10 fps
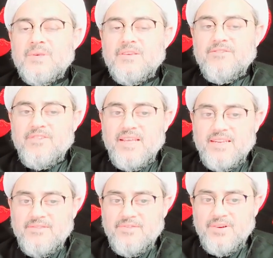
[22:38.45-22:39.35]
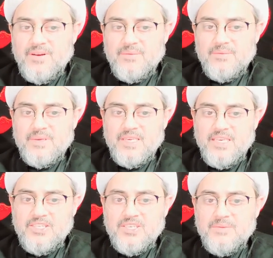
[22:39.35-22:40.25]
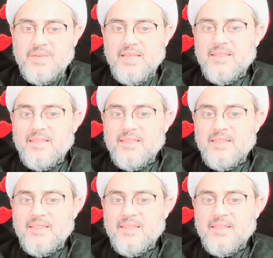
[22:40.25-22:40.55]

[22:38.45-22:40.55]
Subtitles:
he fled from Egypt